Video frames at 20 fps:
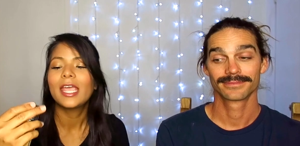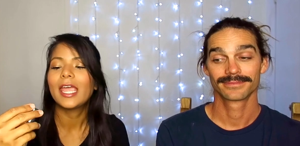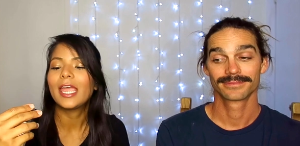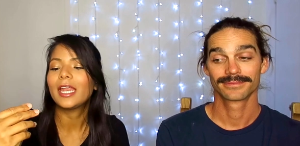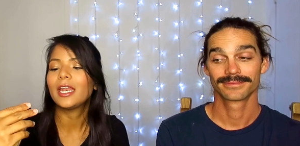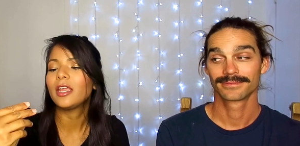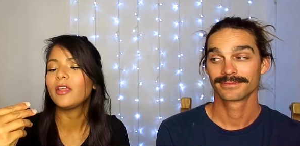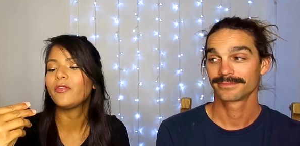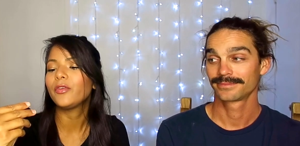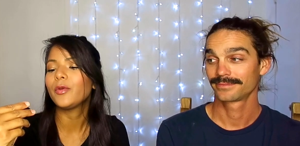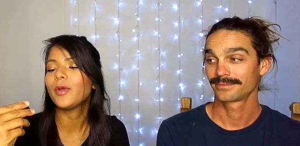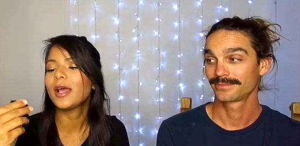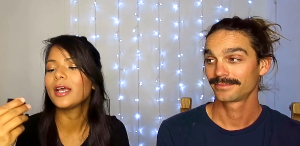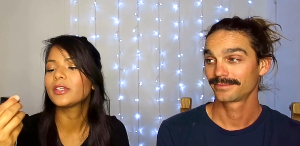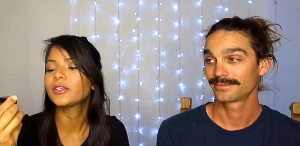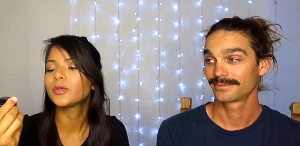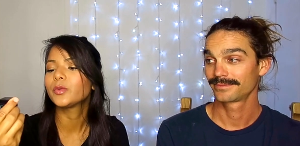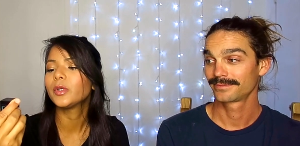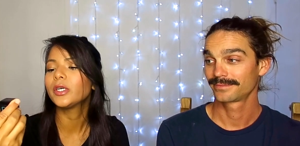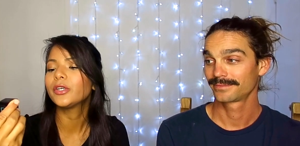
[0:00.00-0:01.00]
Speaker 1: And if you
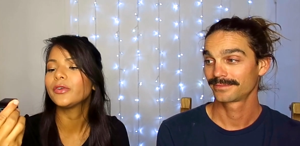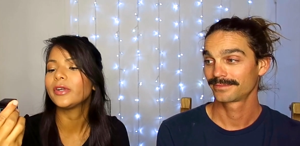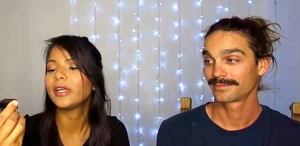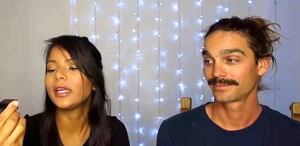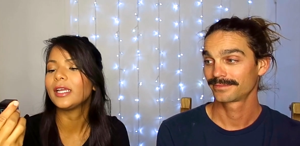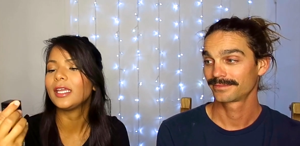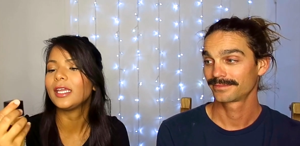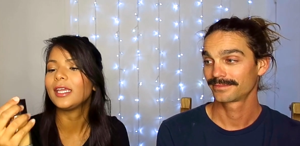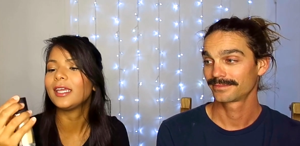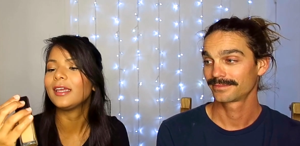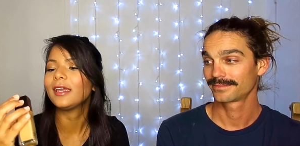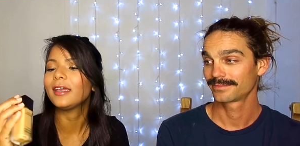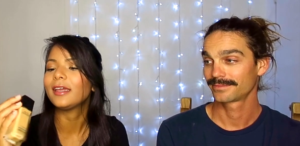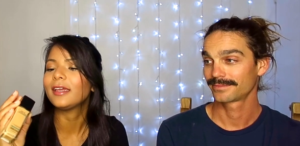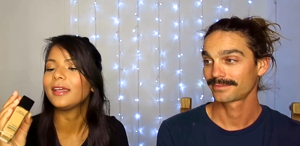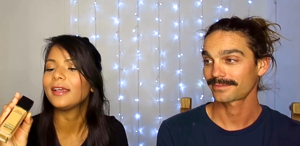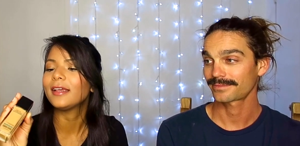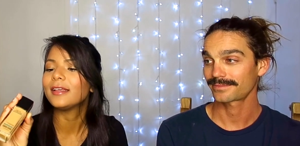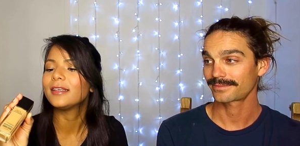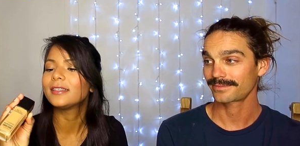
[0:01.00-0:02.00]
guys are wondering, he
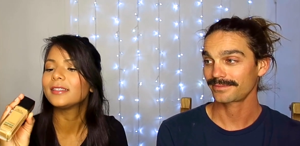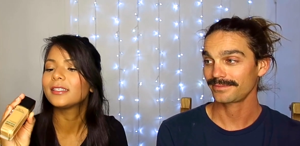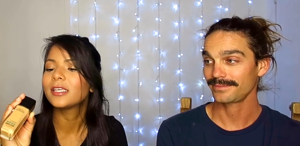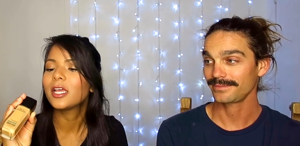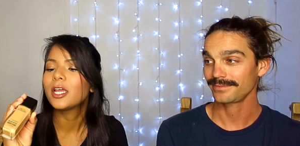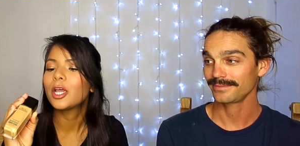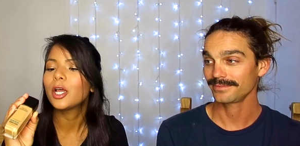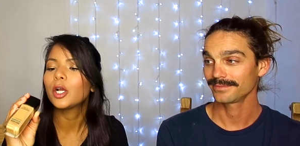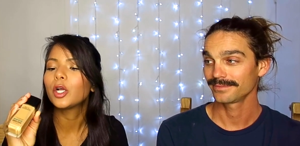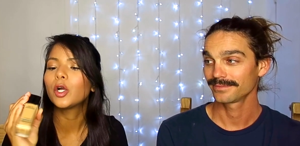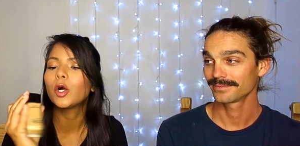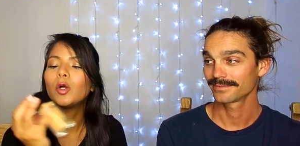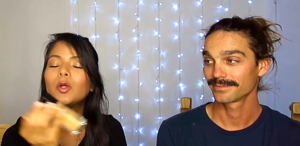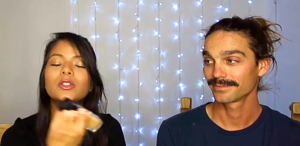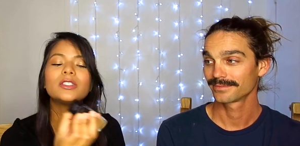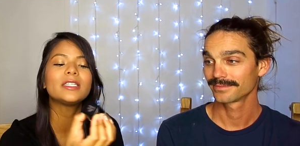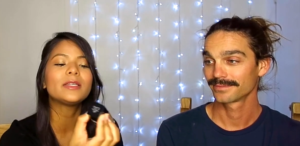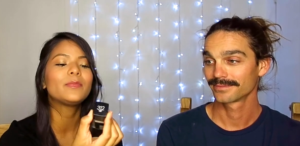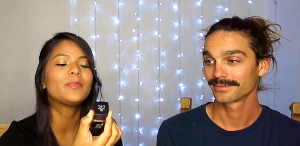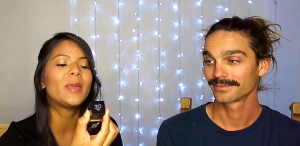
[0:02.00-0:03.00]
is
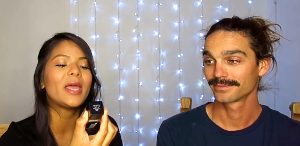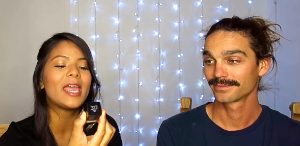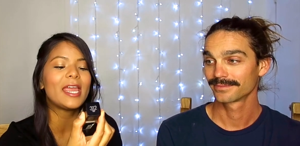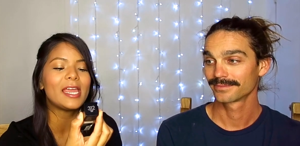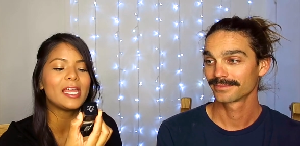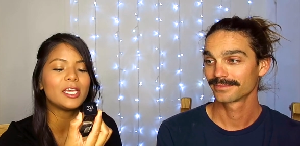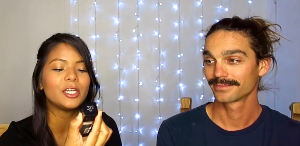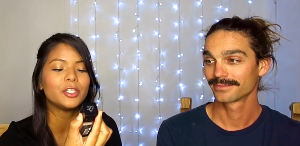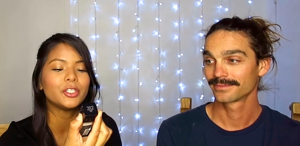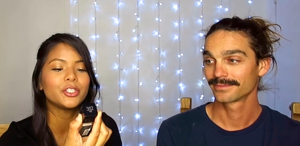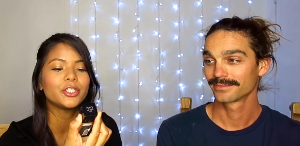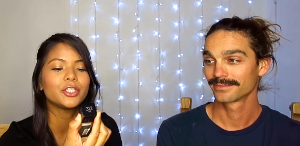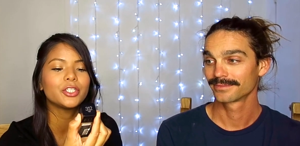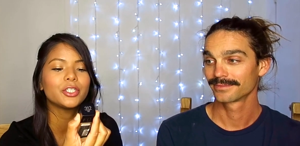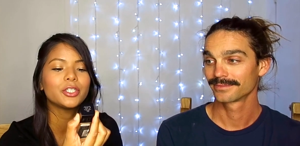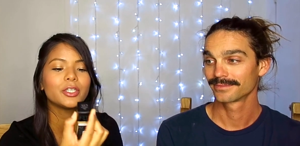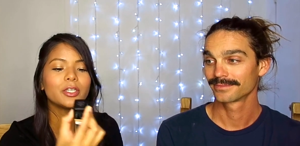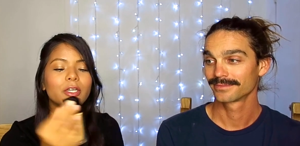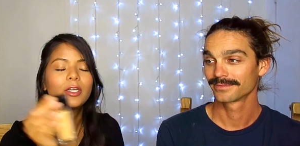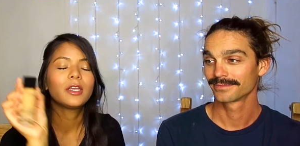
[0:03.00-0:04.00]
Golden Beige
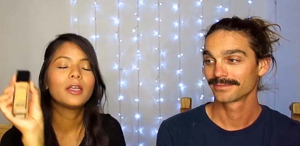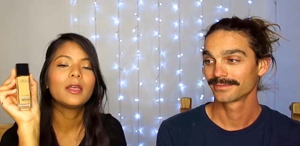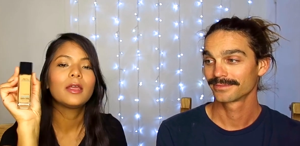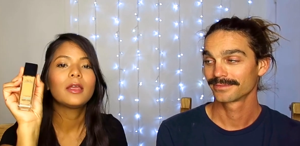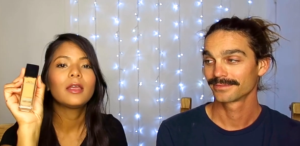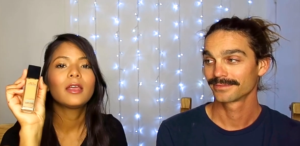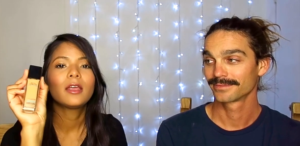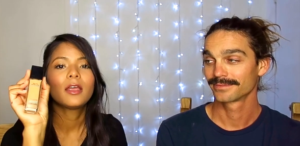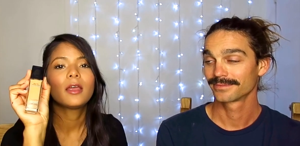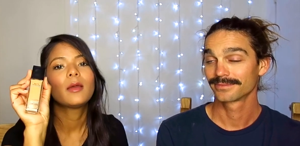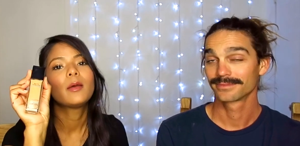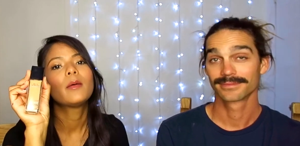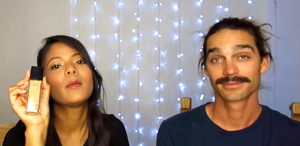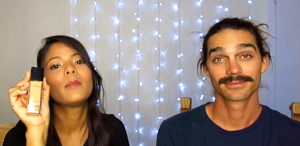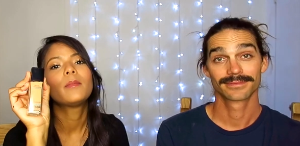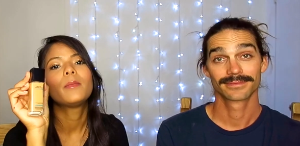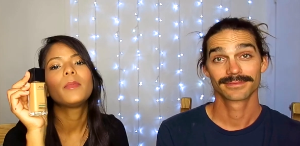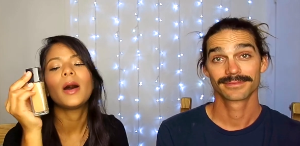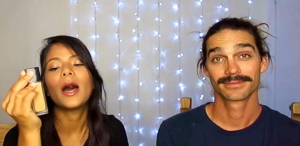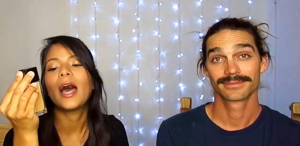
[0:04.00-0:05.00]

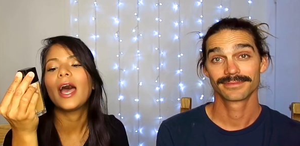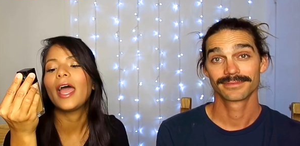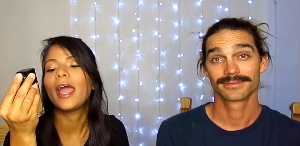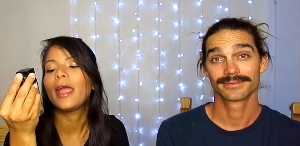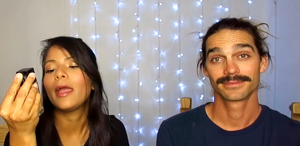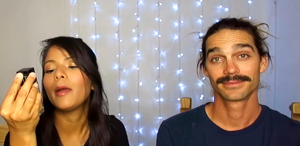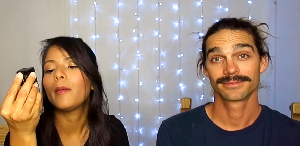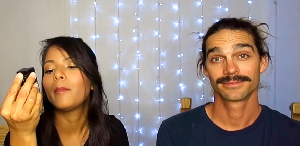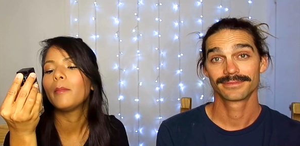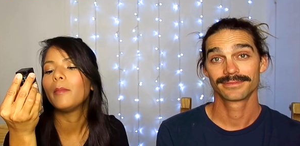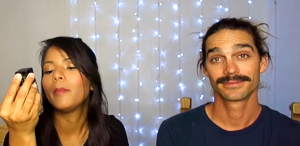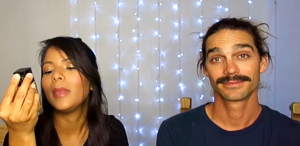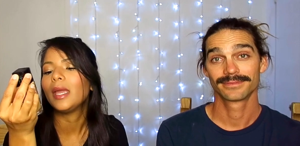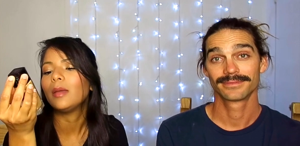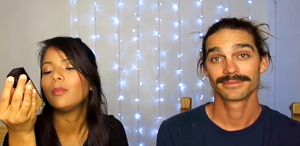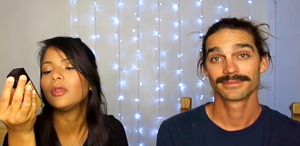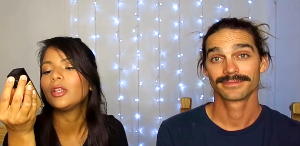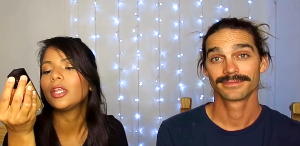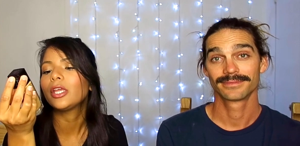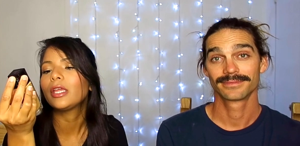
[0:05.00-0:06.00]
by
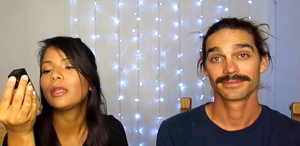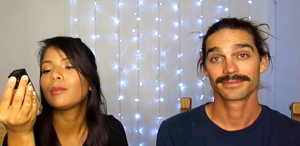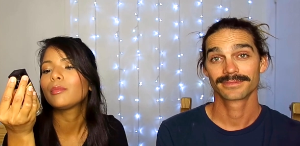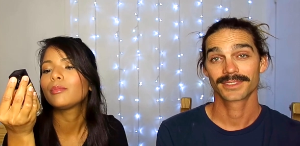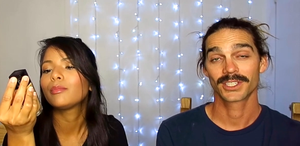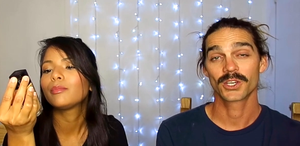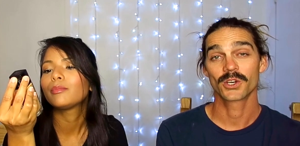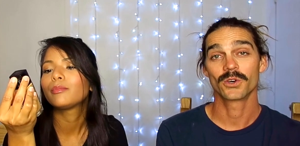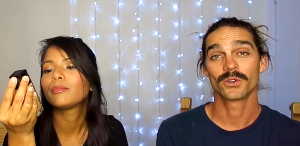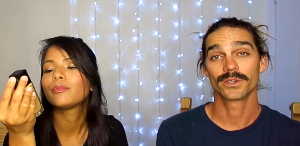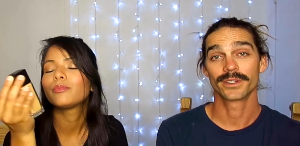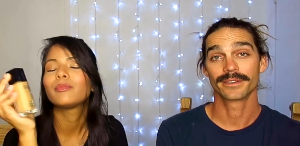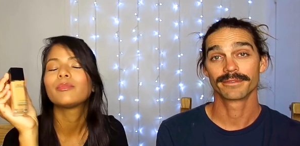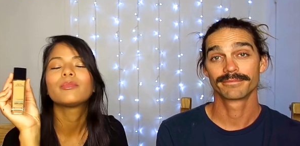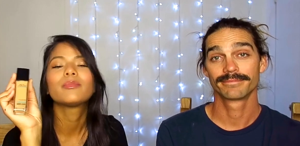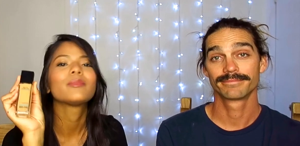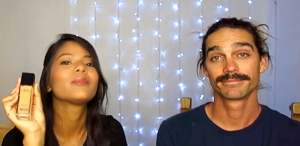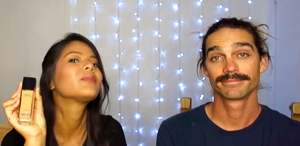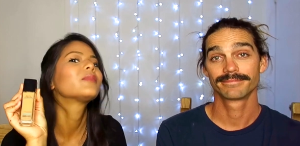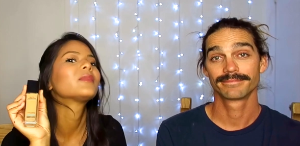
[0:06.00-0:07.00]
Maybelline. Golden.
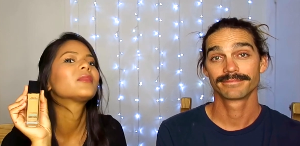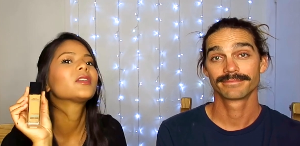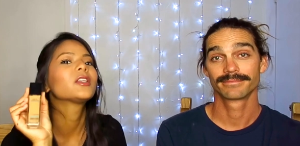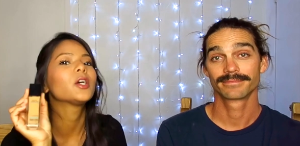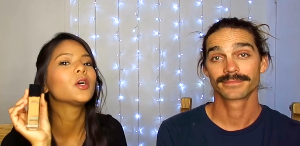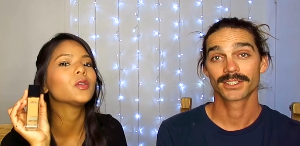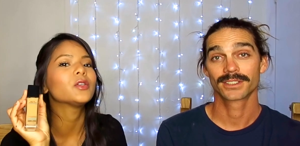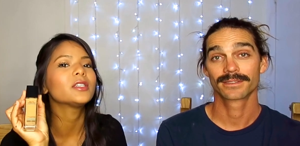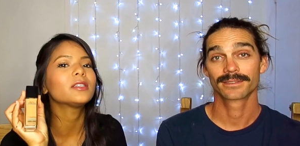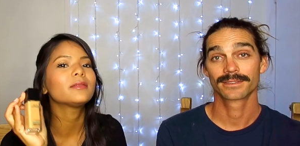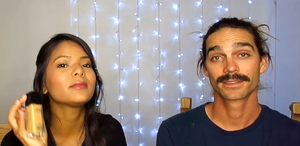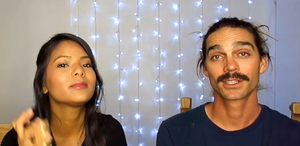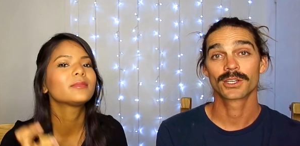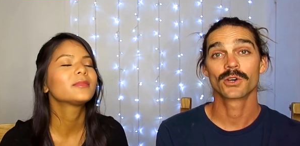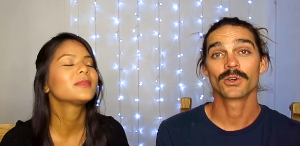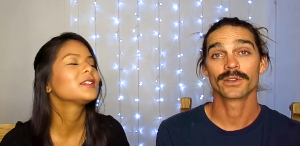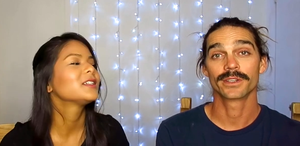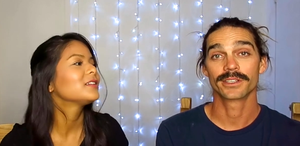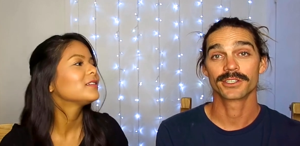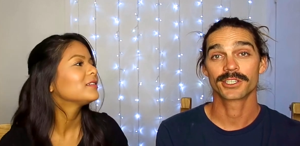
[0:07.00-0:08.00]
Golden.
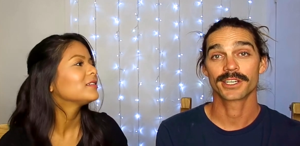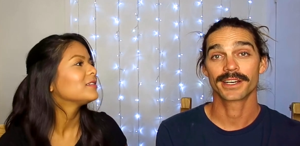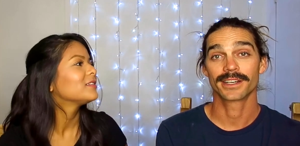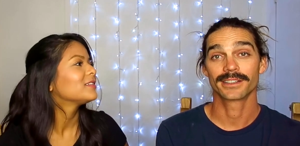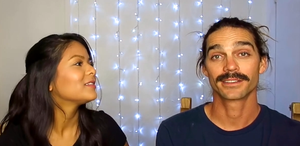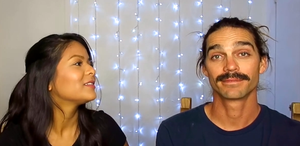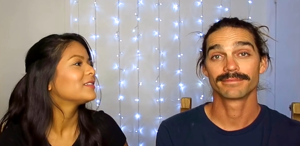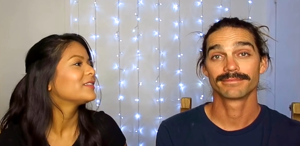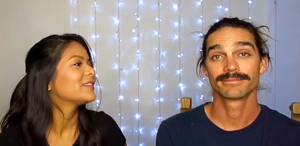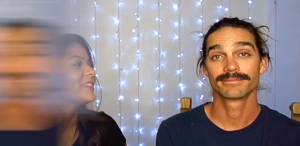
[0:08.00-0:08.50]
Speaker 2: Golden child.